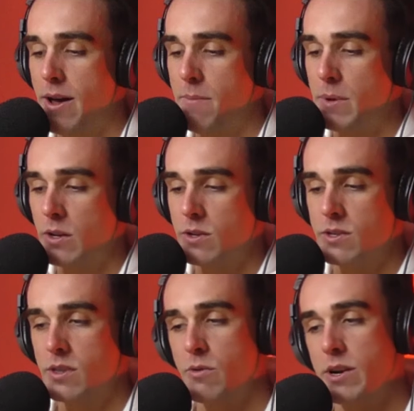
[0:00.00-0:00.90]
Because
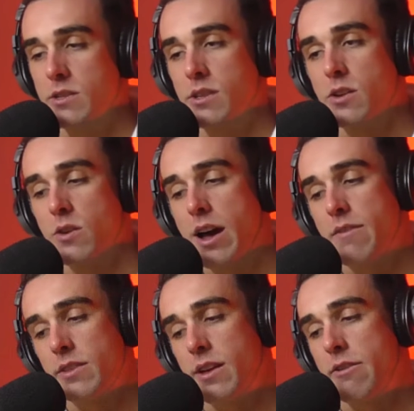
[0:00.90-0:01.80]
the reason that you're
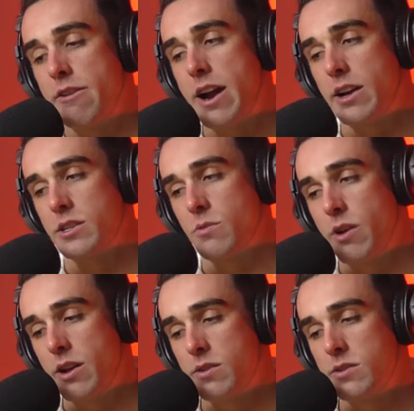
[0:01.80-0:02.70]
having that reaction
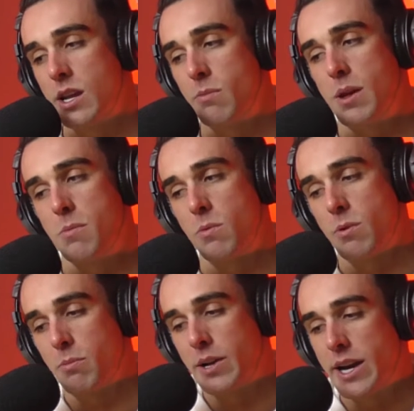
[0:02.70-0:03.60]
where you're seeing people
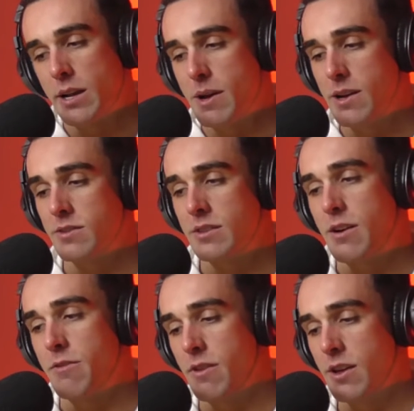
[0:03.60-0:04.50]
complaining about
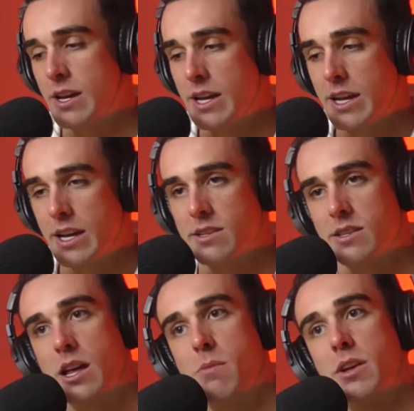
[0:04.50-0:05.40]
stuff that
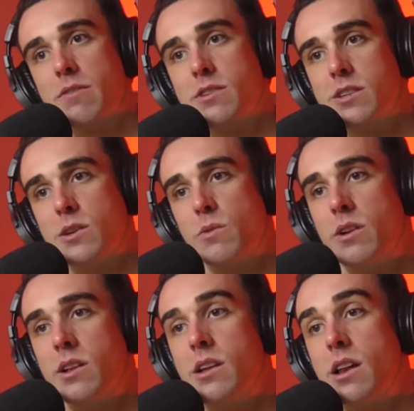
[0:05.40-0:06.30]
isn't that big of a deal
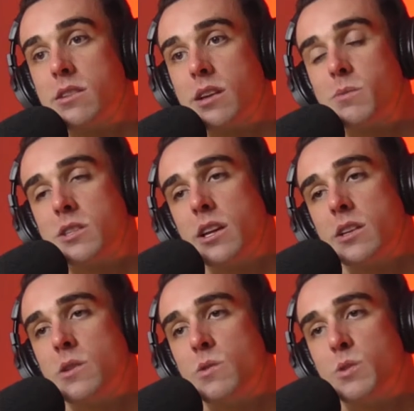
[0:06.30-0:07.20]
and it's upsetting you is